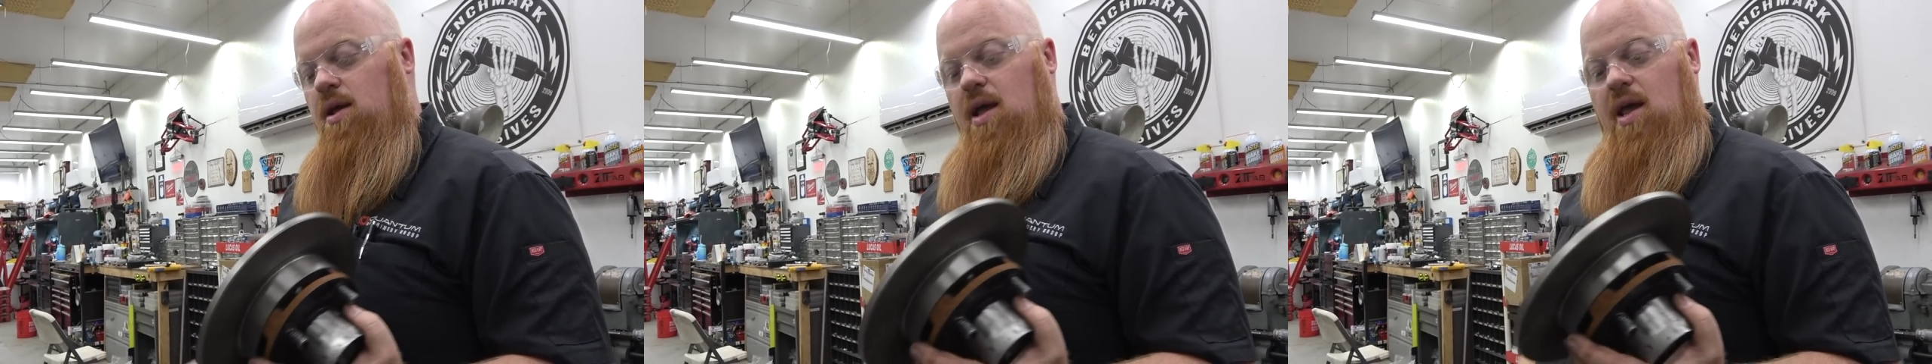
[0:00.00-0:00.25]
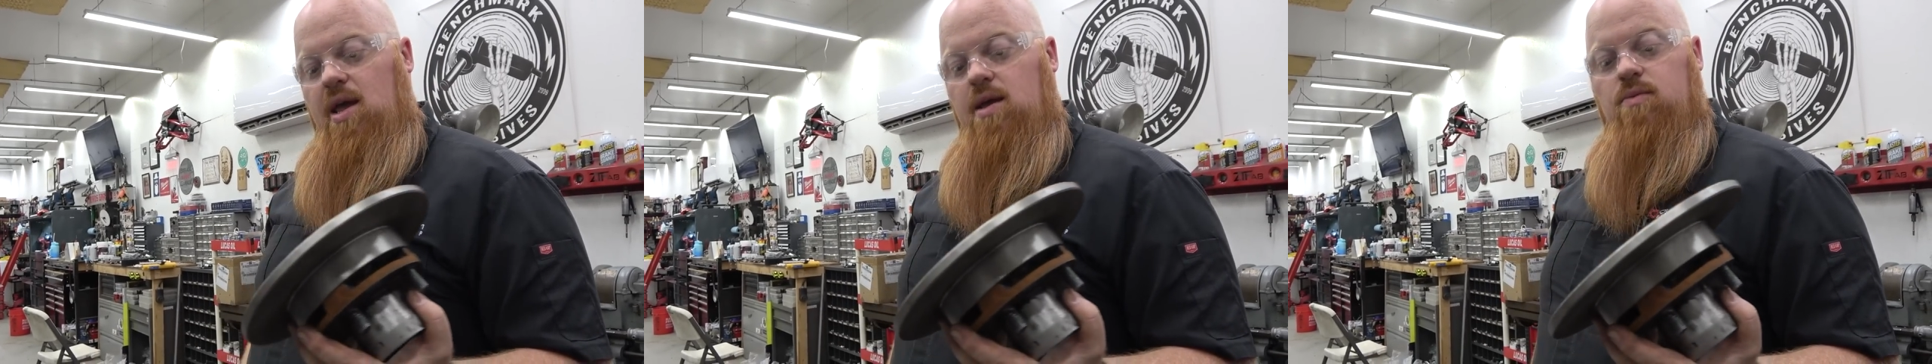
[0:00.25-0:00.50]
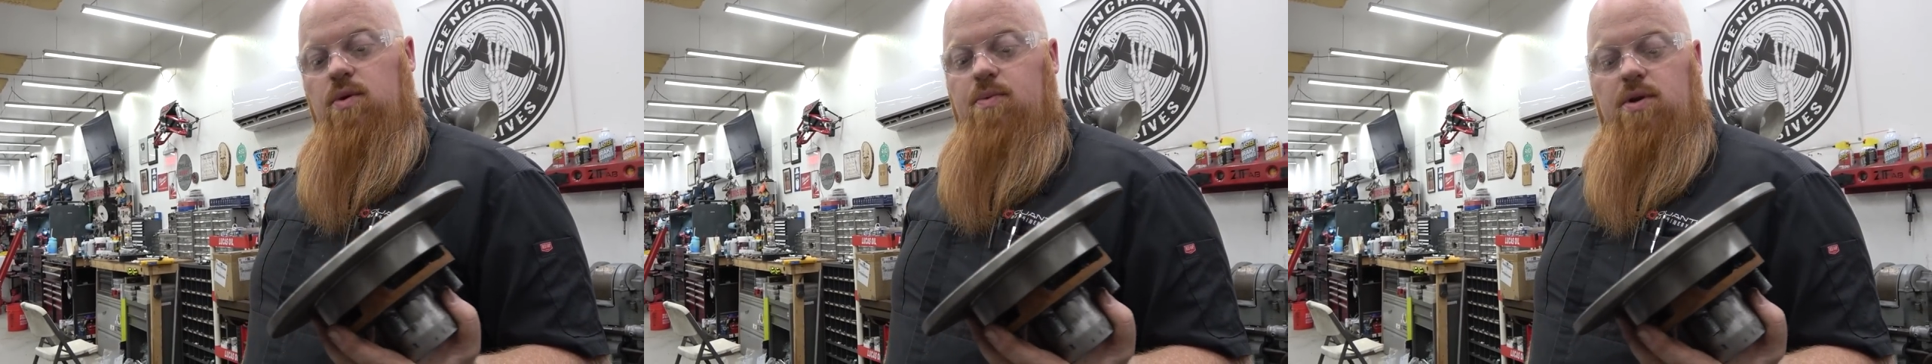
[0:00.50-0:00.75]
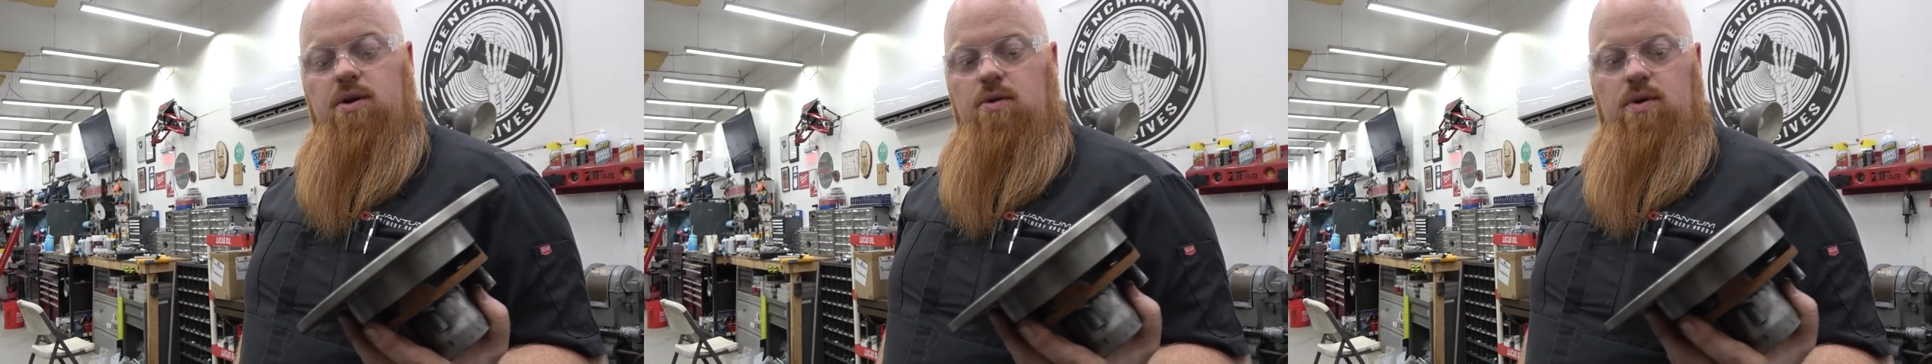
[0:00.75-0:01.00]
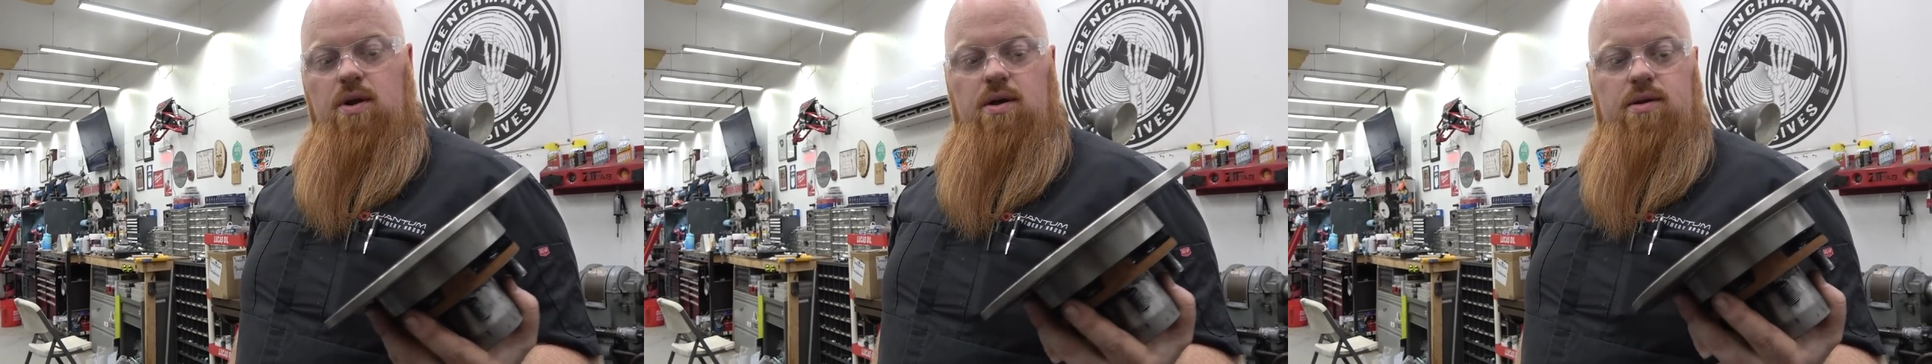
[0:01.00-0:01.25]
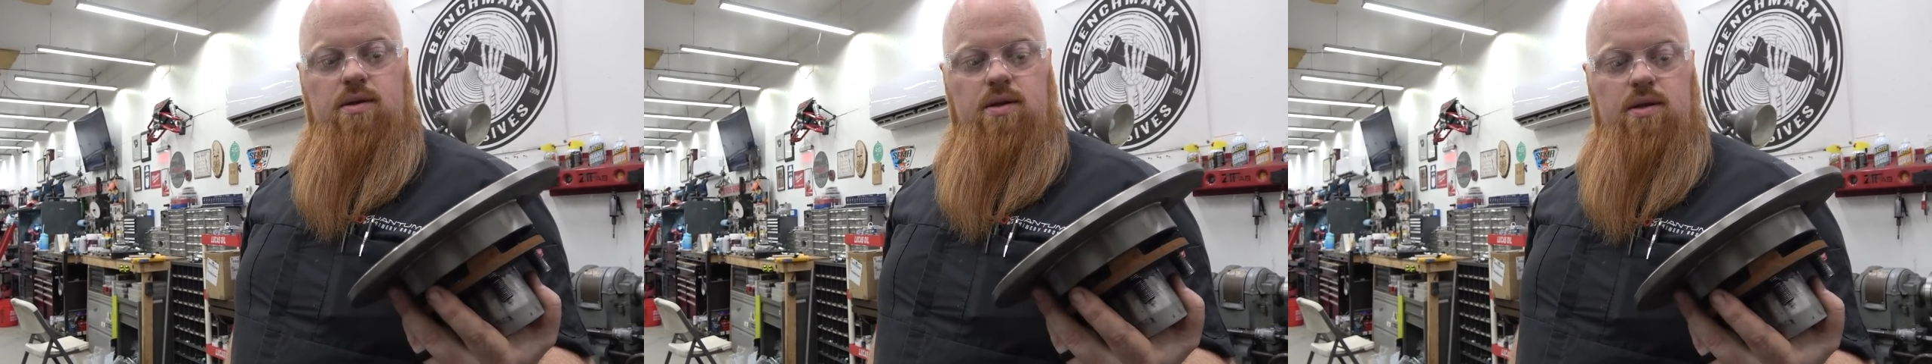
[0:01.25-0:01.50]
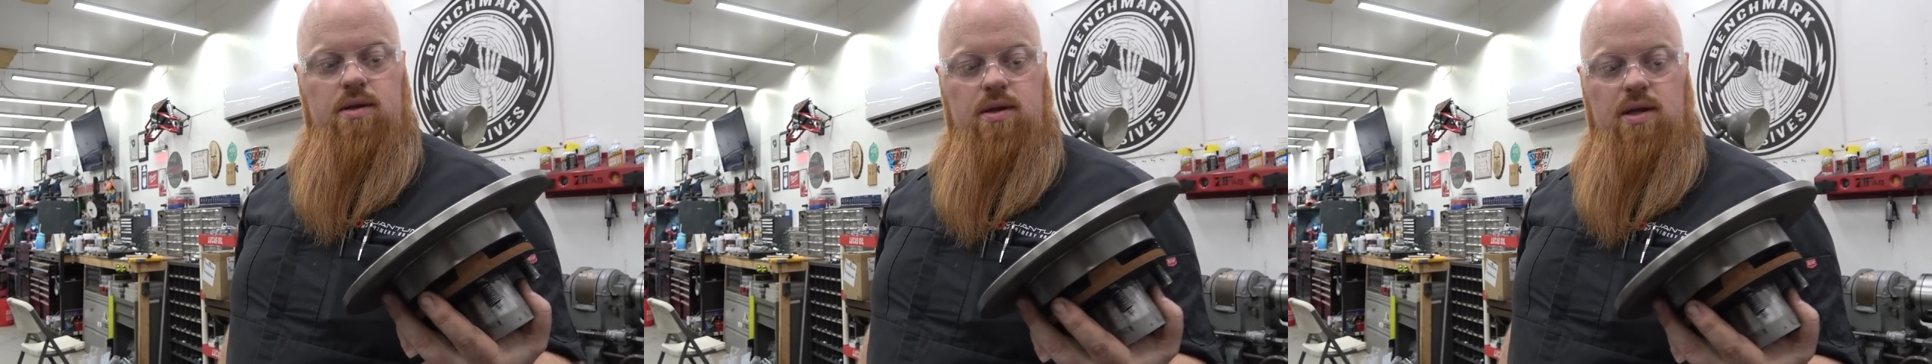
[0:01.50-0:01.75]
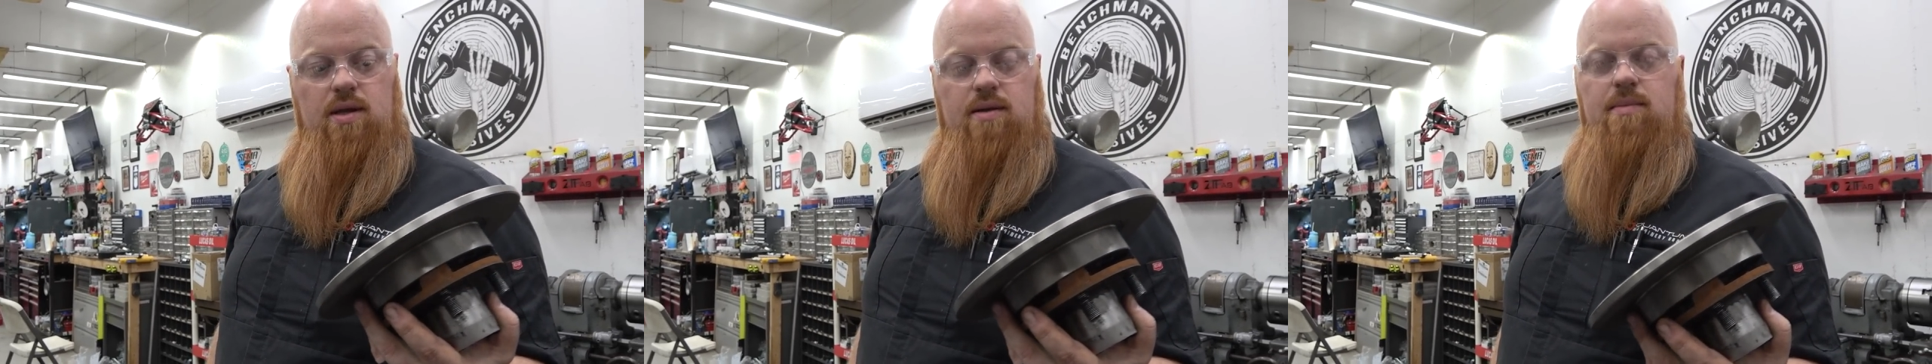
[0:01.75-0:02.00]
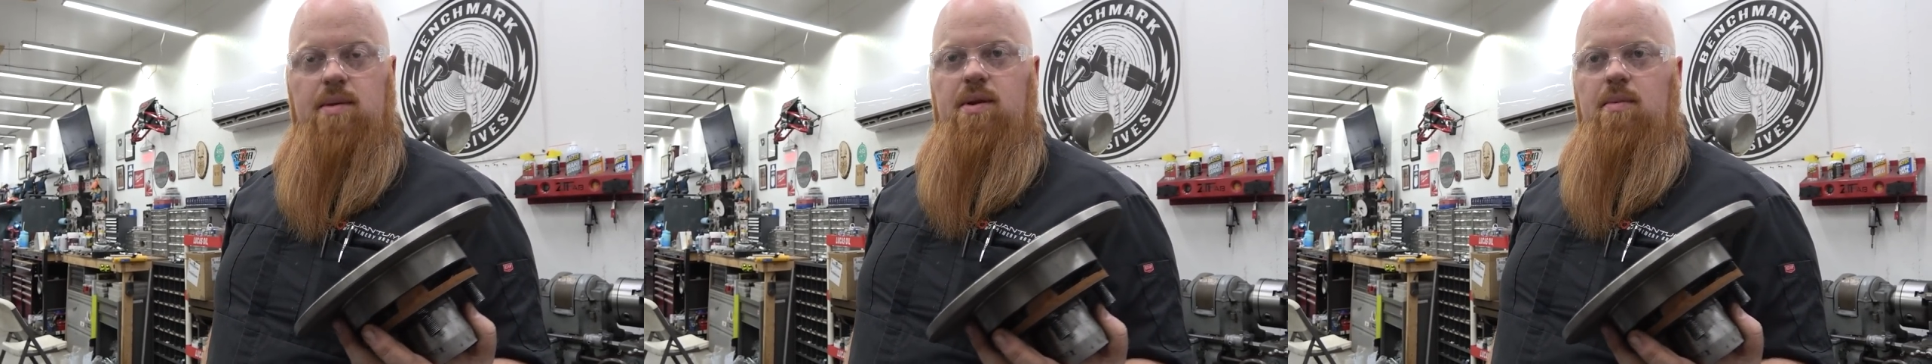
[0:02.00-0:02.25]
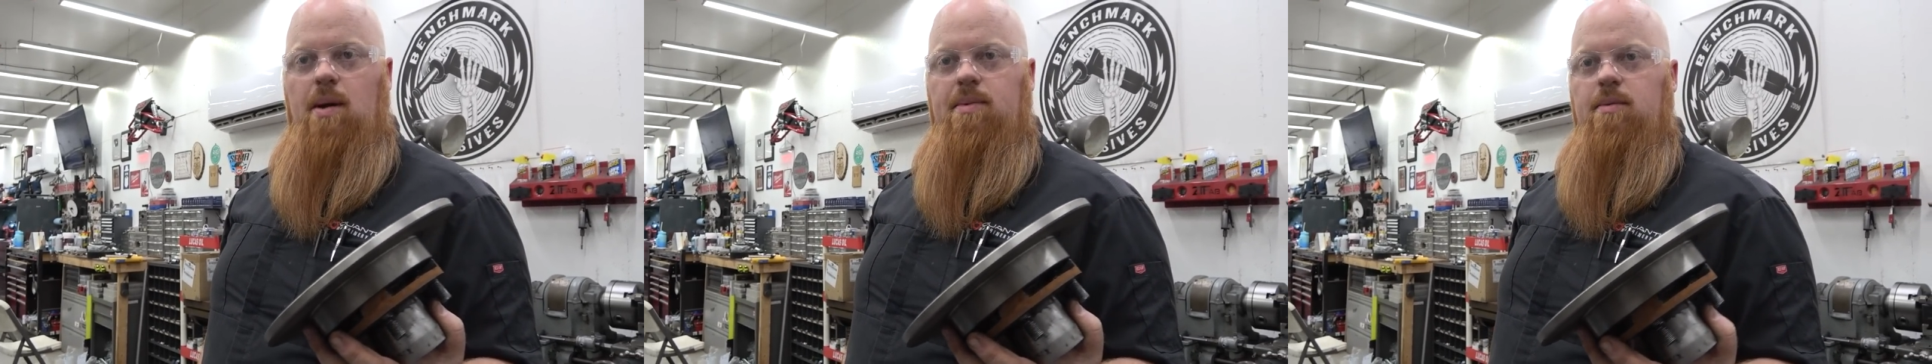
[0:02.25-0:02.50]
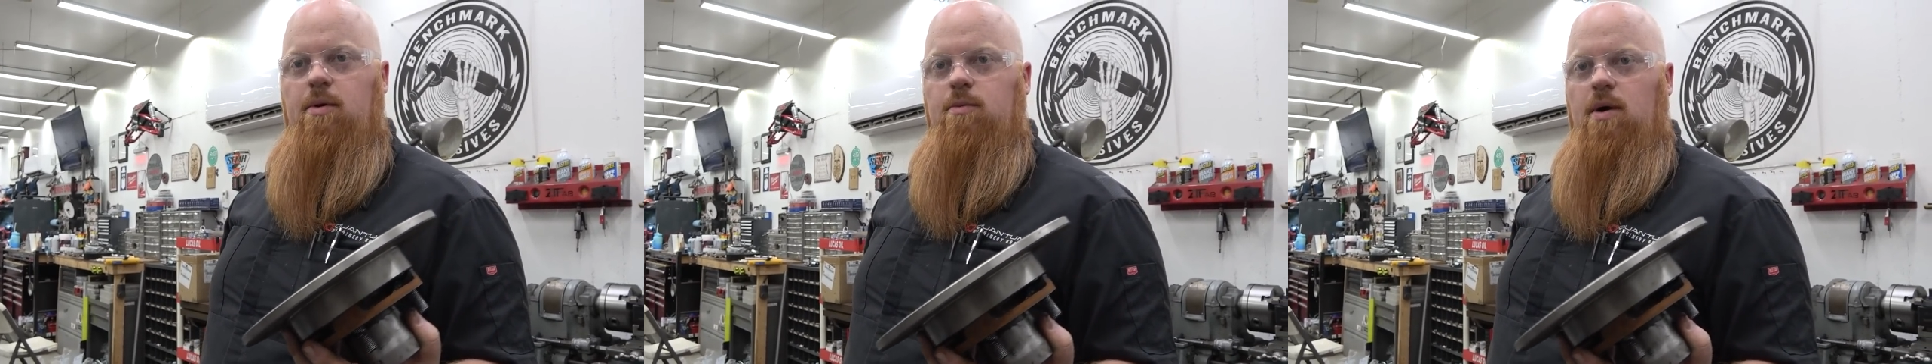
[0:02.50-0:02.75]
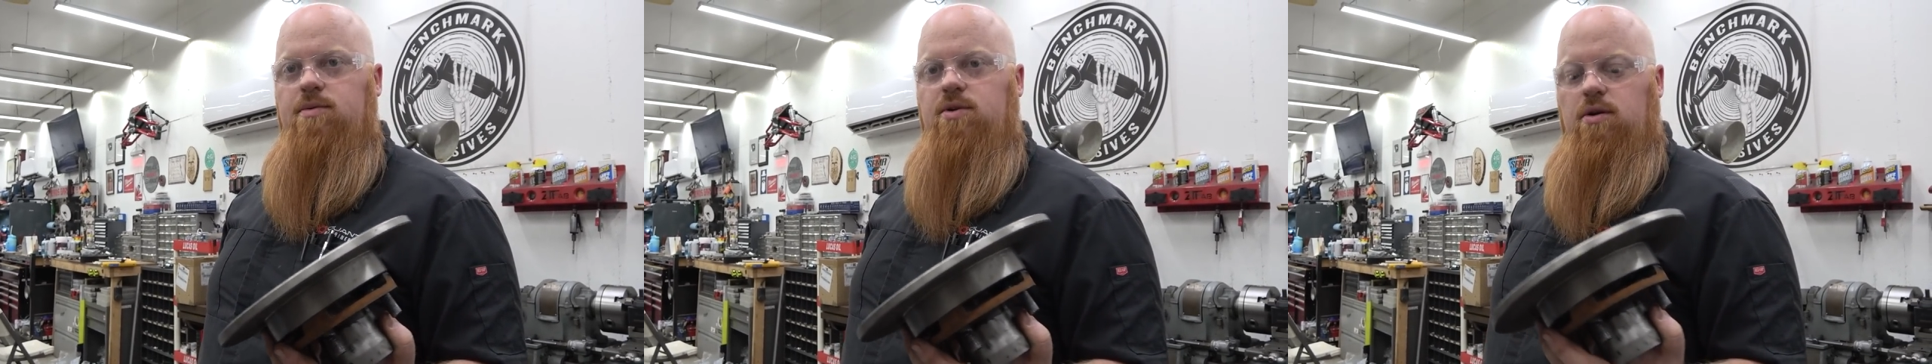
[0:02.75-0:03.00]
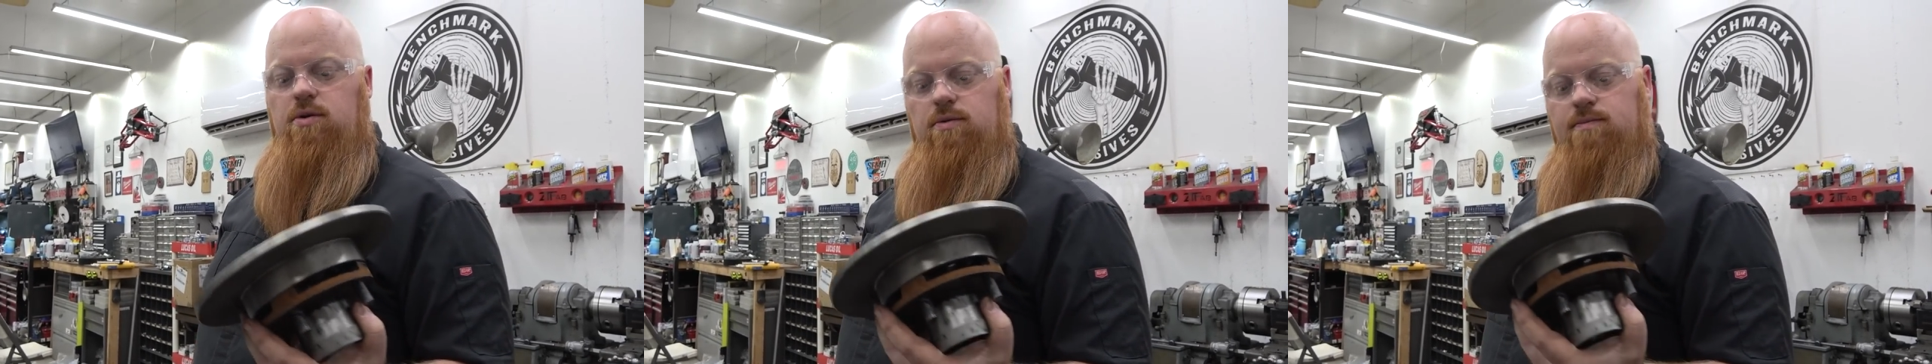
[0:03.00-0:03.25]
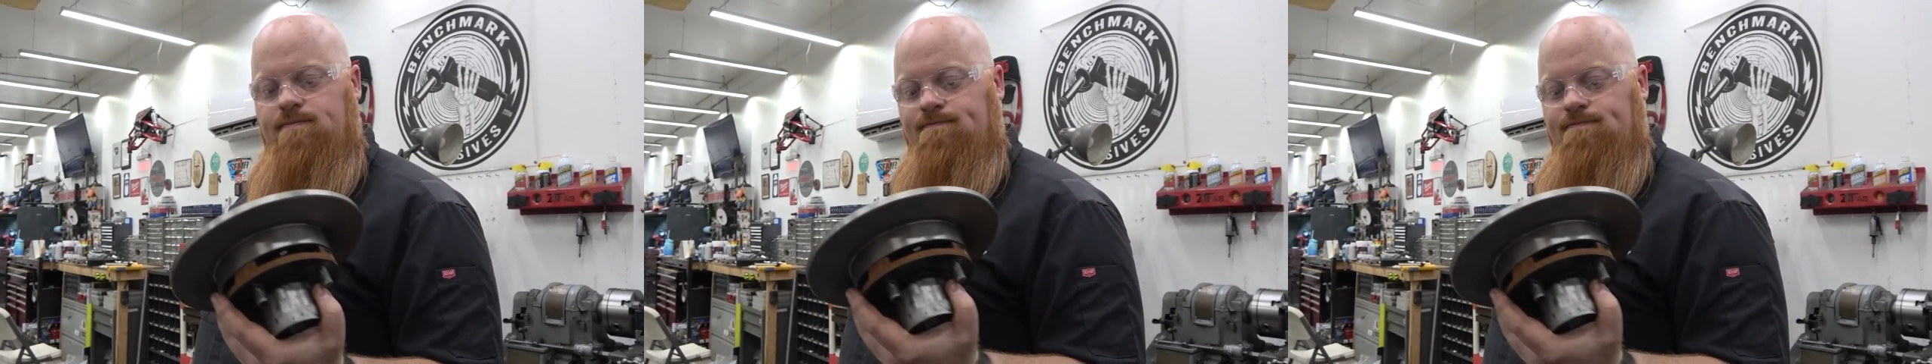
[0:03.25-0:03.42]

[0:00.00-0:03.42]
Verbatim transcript: And we put a new one on and bippity boppity boop, bob jumple.